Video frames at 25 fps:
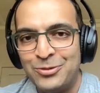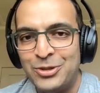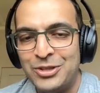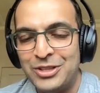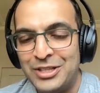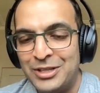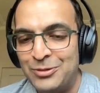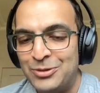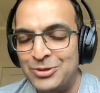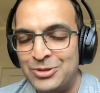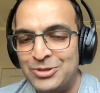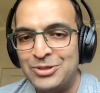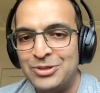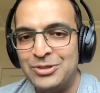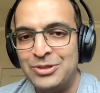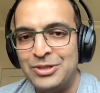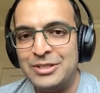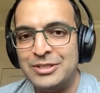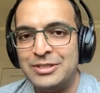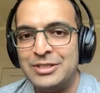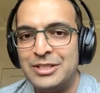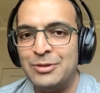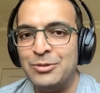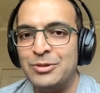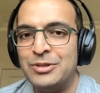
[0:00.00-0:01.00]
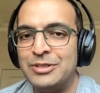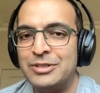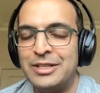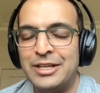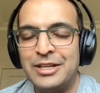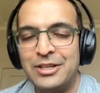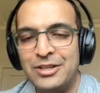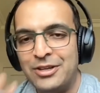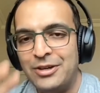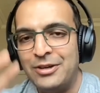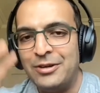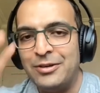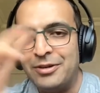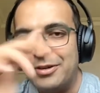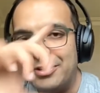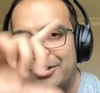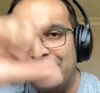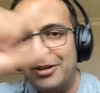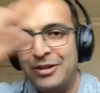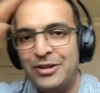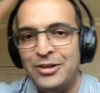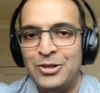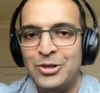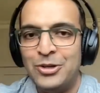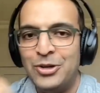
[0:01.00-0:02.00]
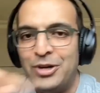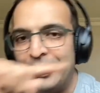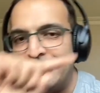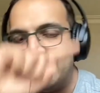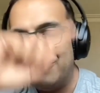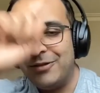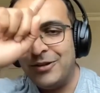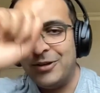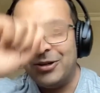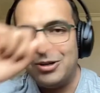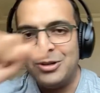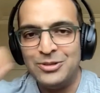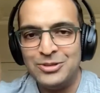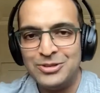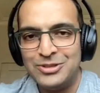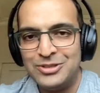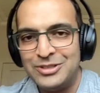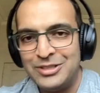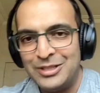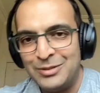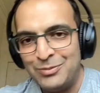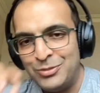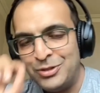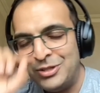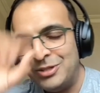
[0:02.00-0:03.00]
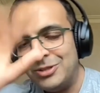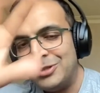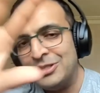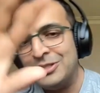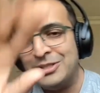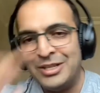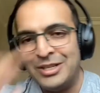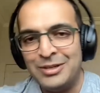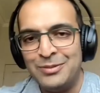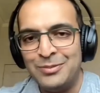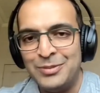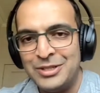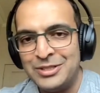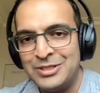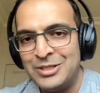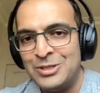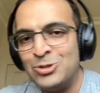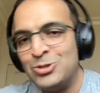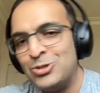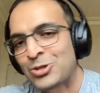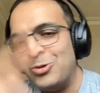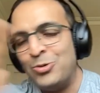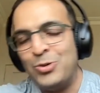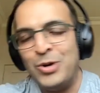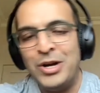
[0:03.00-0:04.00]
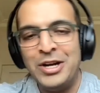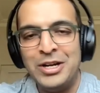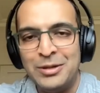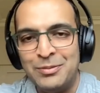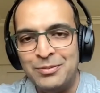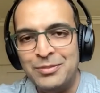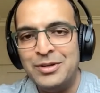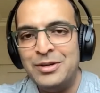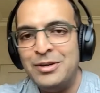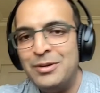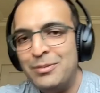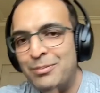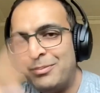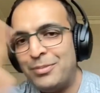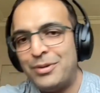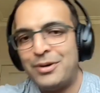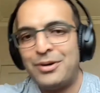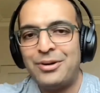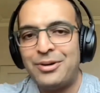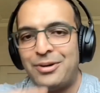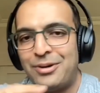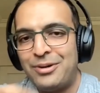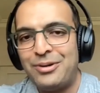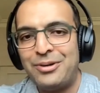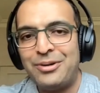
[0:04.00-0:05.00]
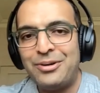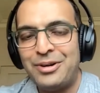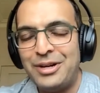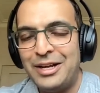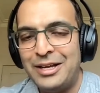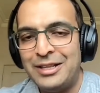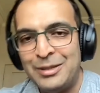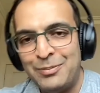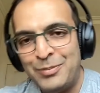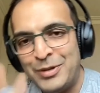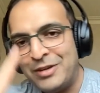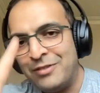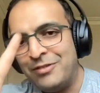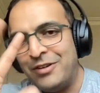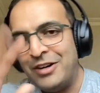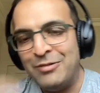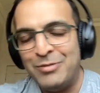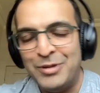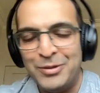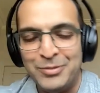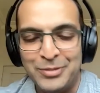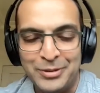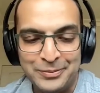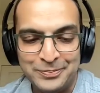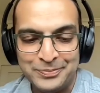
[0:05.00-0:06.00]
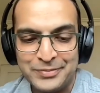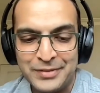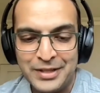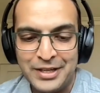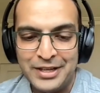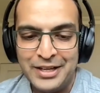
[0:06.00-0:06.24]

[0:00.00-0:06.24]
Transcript: What they would do is they would take your your ID photos, they put into a database, and just a random and they pick five people.